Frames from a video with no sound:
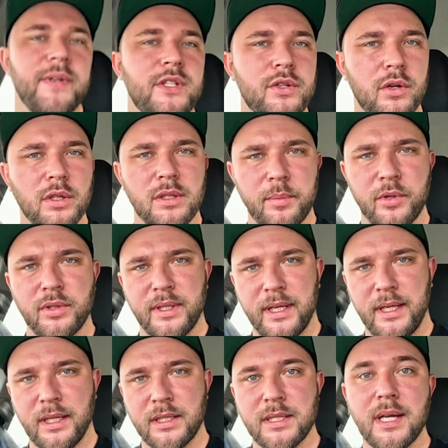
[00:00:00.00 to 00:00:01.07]
we talked about the
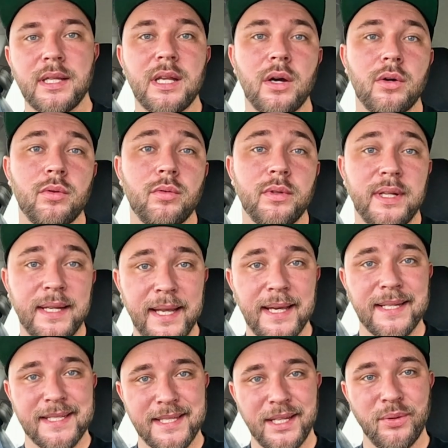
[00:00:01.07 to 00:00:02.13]
gears, now the
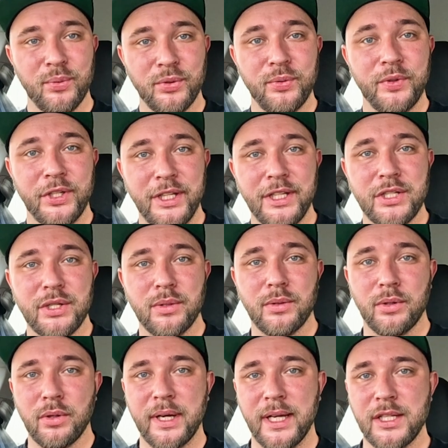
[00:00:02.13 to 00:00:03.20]
next thing what we need to
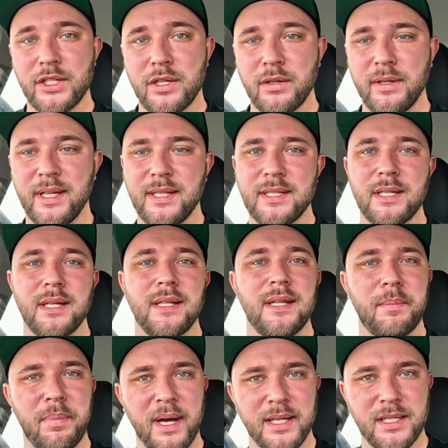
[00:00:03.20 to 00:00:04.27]
look into is
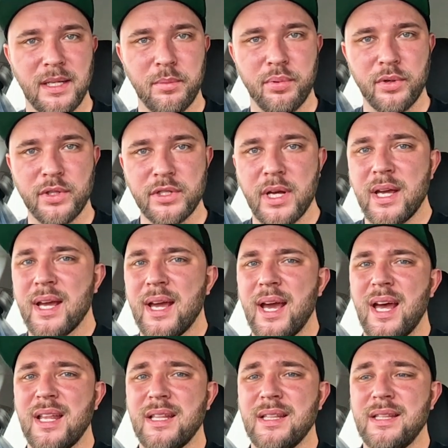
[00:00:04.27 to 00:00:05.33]
the biting point.
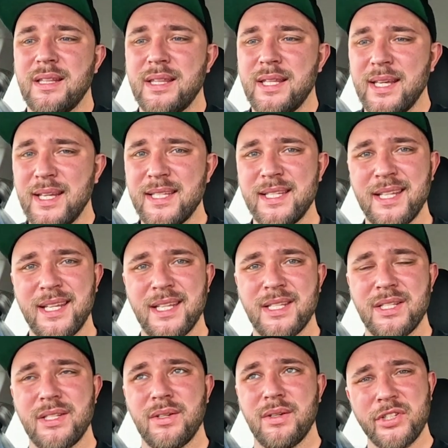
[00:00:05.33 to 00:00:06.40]
And this
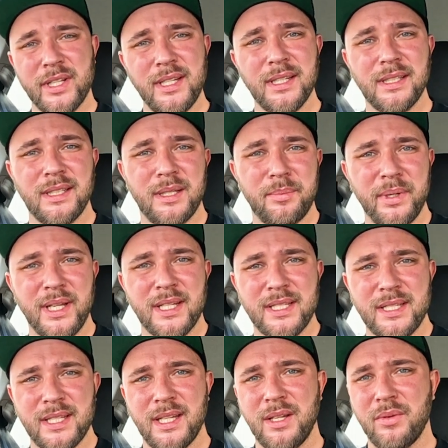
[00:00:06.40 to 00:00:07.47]
is generally the
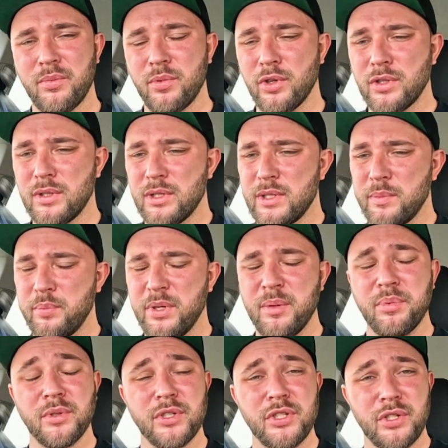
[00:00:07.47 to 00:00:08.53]
biggest thing what
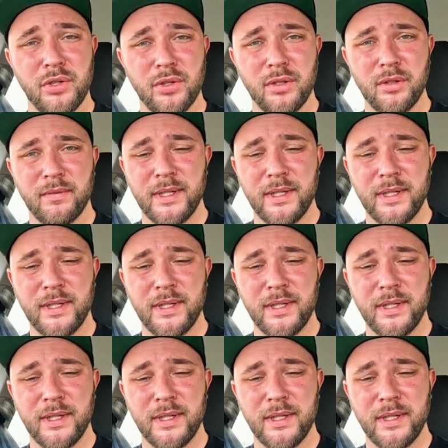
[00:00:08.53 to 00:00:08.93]
people struggle